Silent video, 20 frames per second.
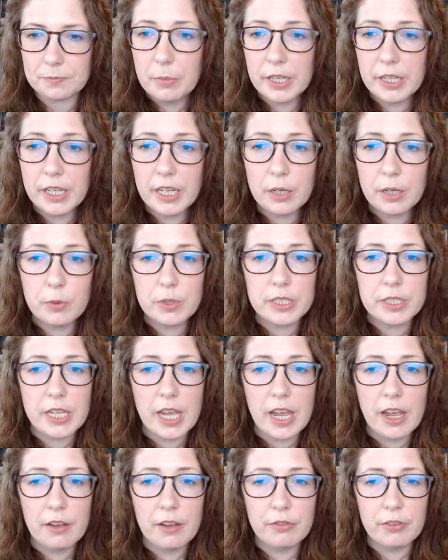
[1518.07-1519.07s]
But Nick
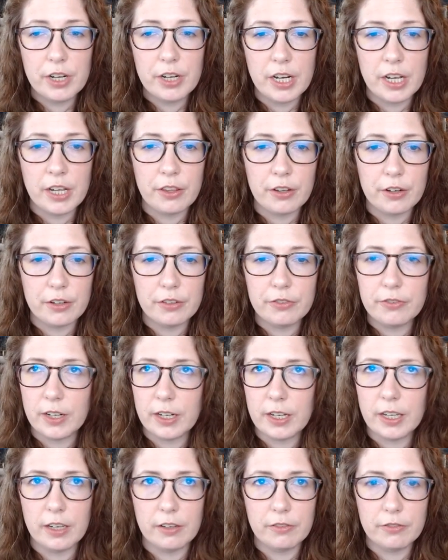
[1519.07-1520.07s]
was every other
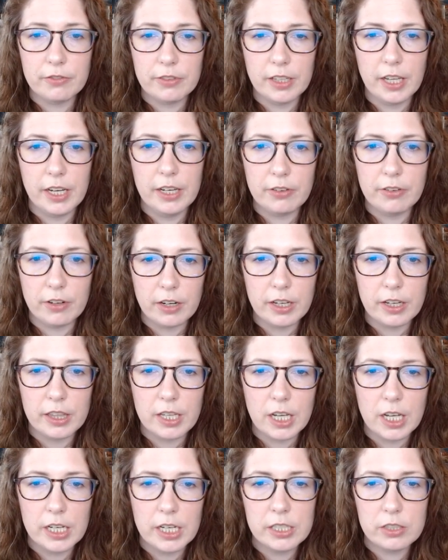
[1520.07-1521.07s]
fucking flavor in
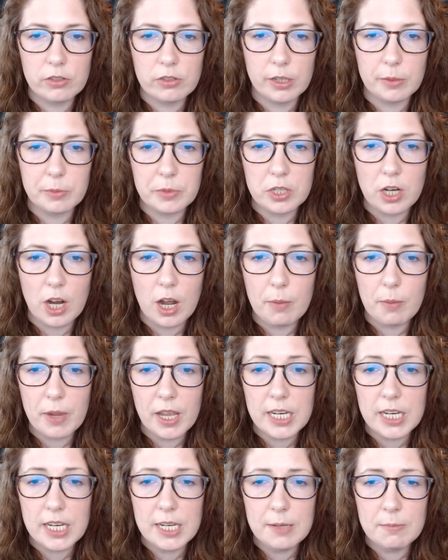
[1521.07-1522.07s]
the ice cream shop,
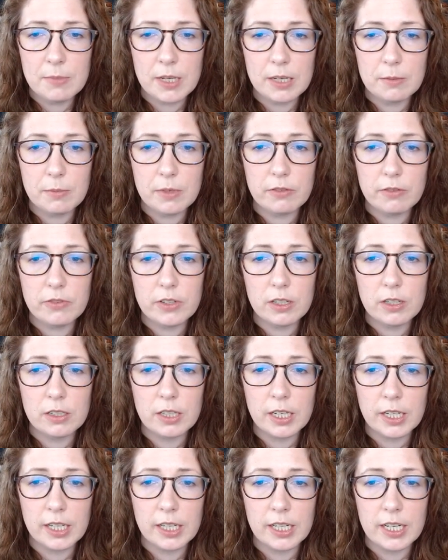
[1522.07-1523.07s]
and he made me feel
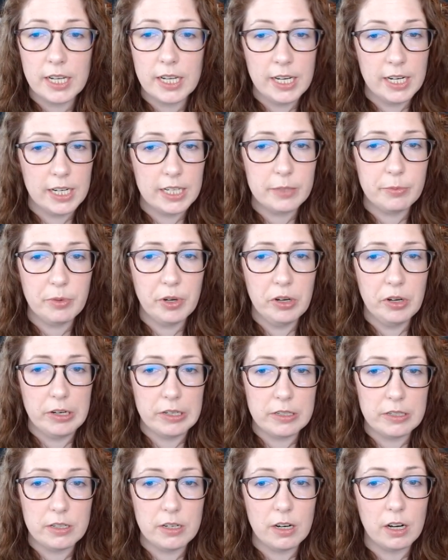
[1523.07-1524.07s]
like an
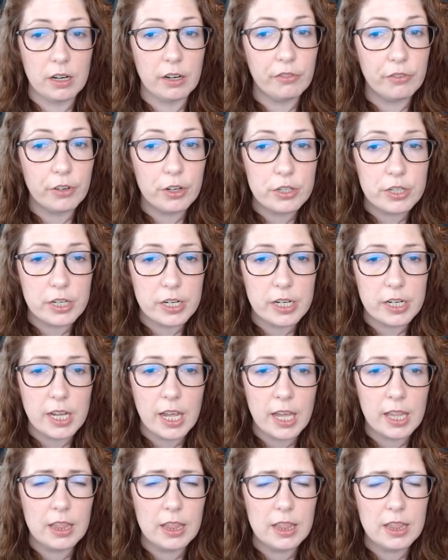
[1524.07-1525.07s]
inexperienced young virgin
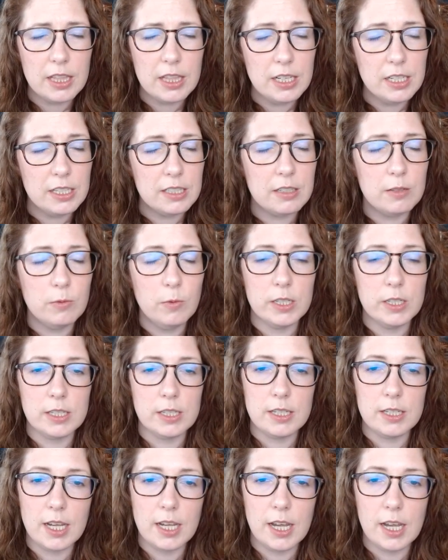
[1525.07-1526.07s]
at least
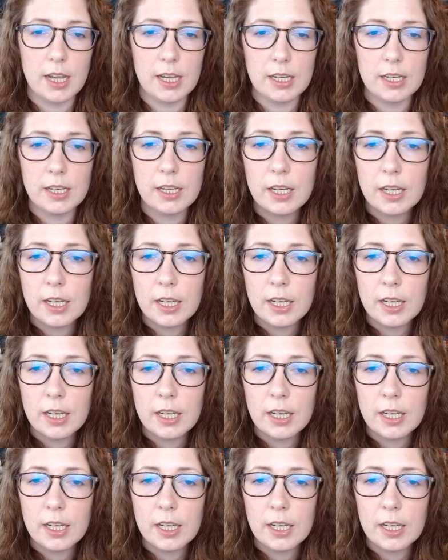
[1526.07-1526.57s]
once a day.